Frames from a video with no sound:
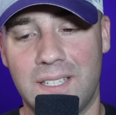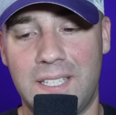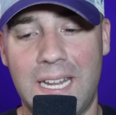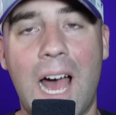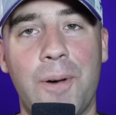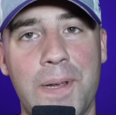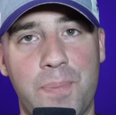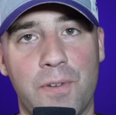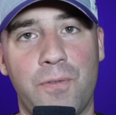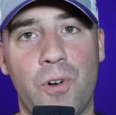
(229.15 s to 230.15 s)
to see how he
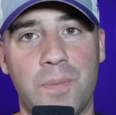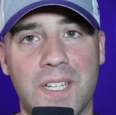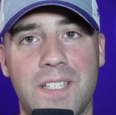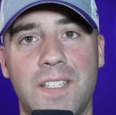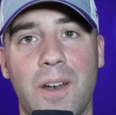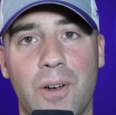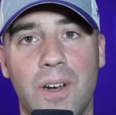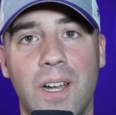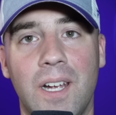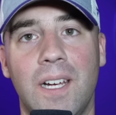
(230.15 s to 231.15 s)
performs at
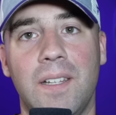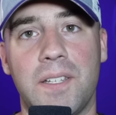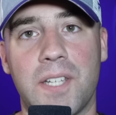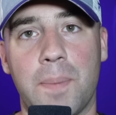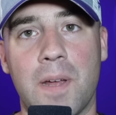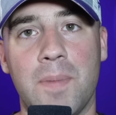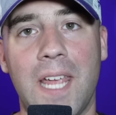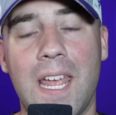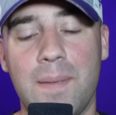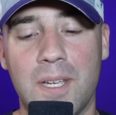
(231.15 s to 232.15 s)
center in this upcoming
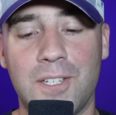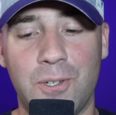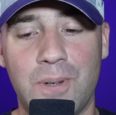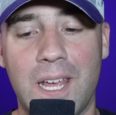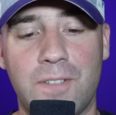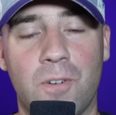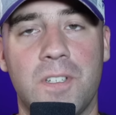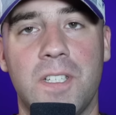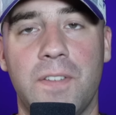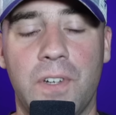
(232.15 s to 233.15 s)
game in 2 days
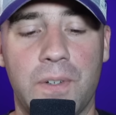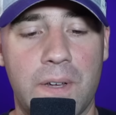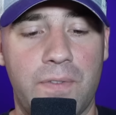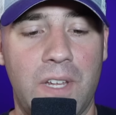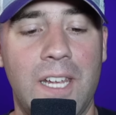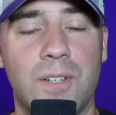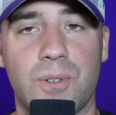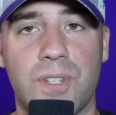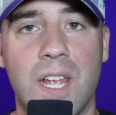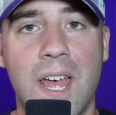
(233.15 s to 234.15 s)
versus the Philadelphia
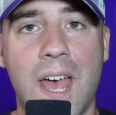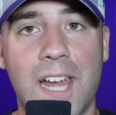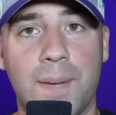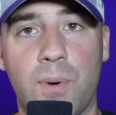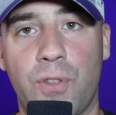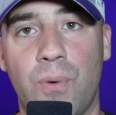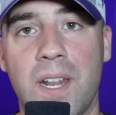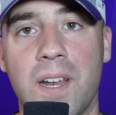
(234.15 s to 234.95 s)
Eagles. At number three,